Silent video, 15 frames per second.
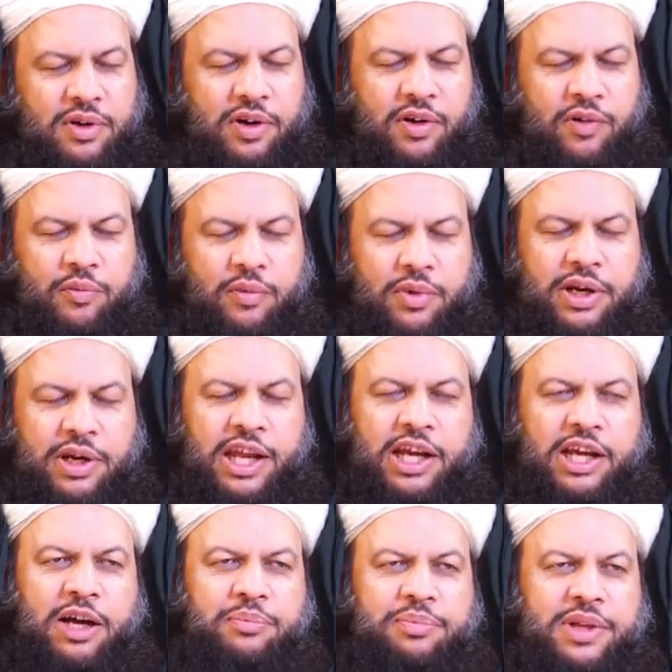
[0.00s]
uh,
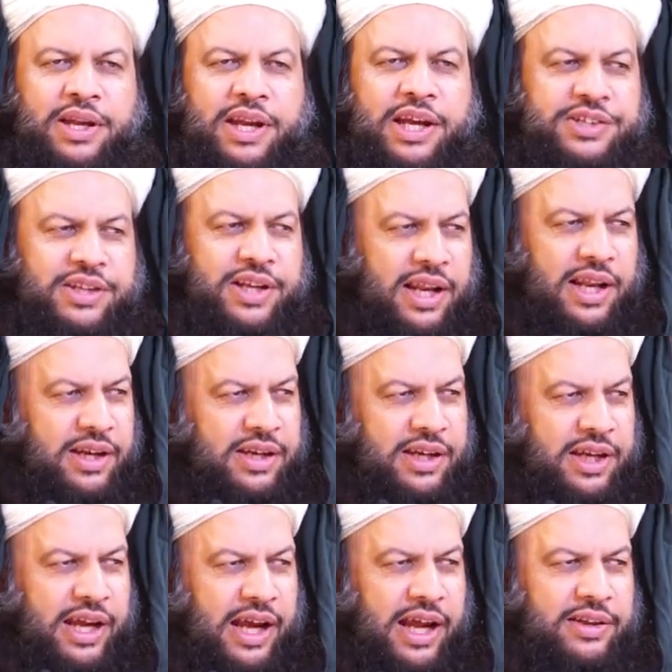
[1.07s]
take up the
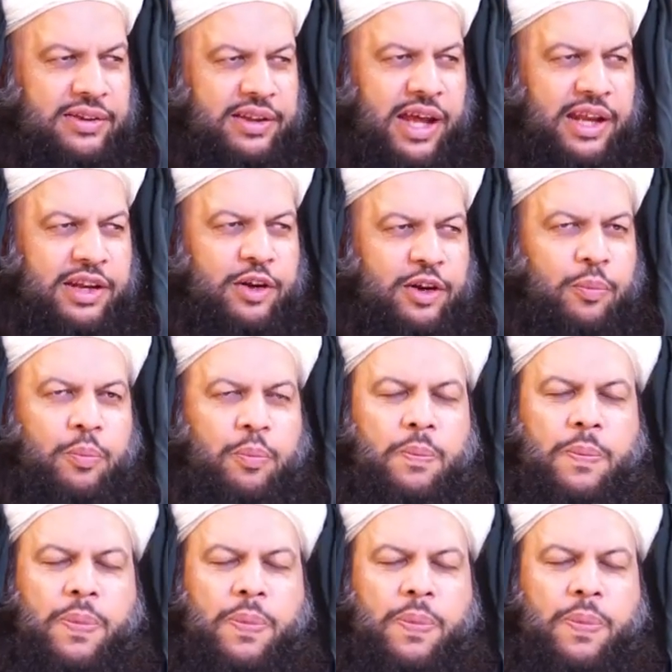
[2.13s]
nationality, and then